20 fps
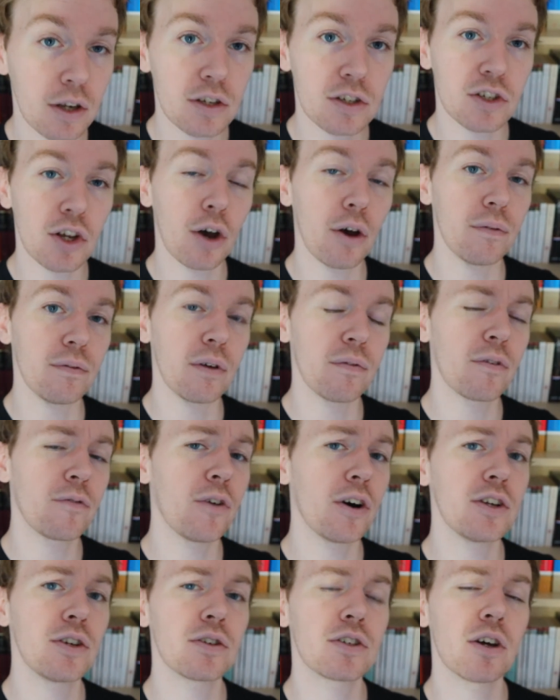So if you ever
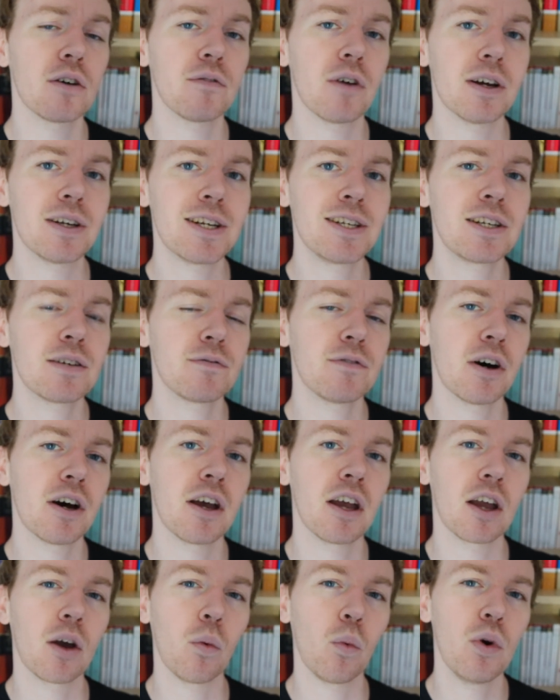find yourself
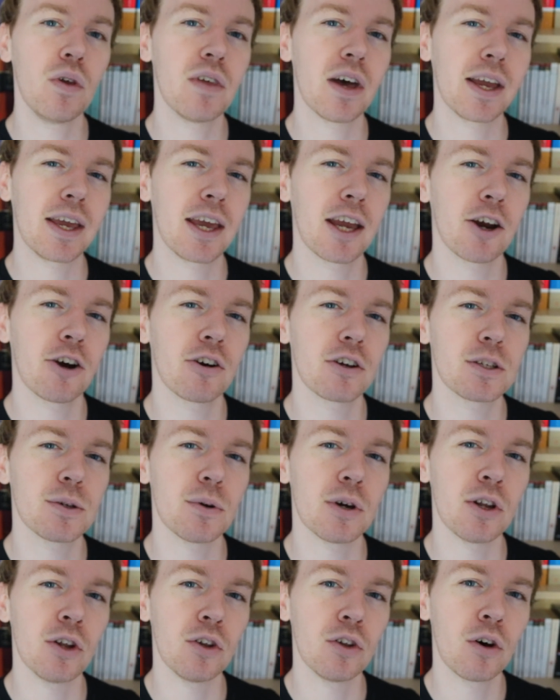identifying with a
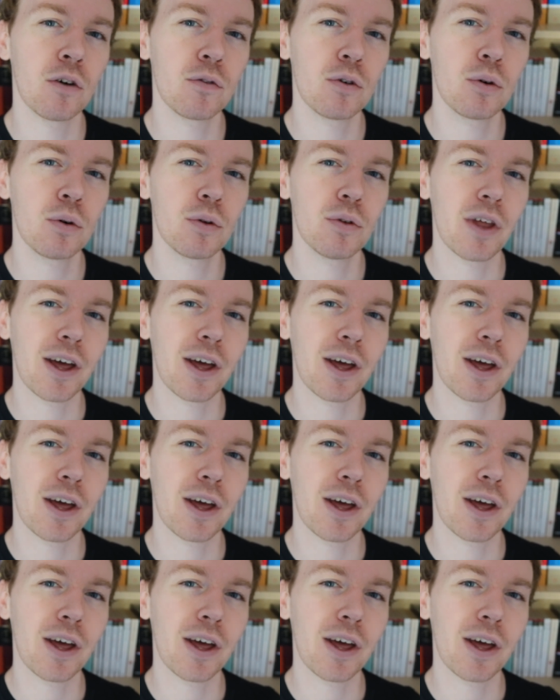character in a novel,